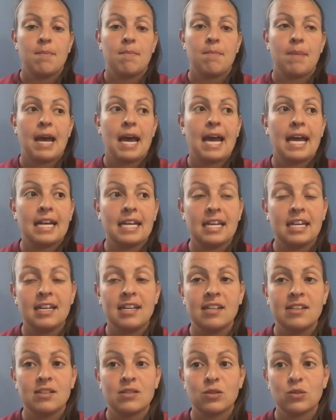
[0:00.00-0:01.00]

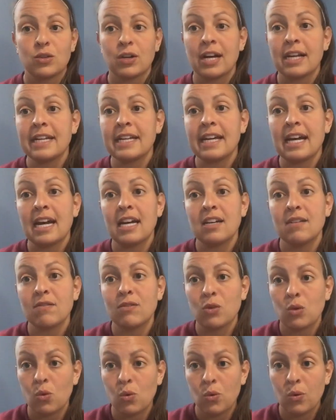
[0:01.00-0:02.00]
pennies or any kind of
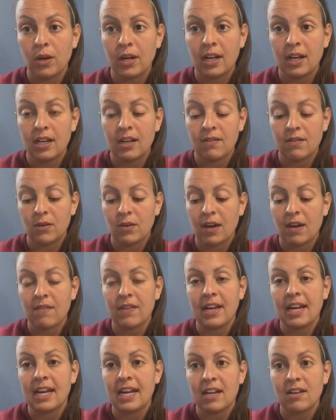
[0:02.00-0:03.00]
coin if you have a
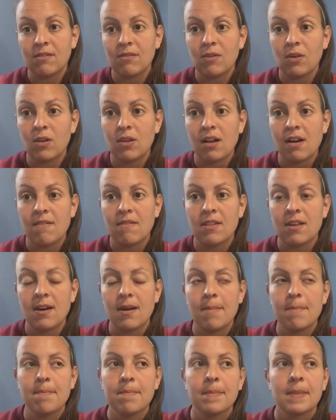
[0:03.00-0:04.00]
handful of
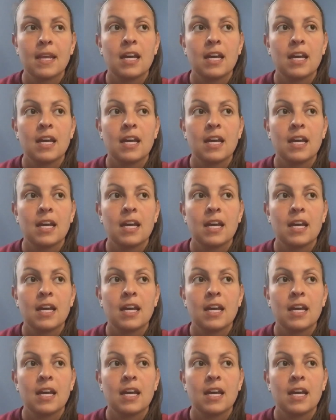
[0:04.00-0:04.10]
them.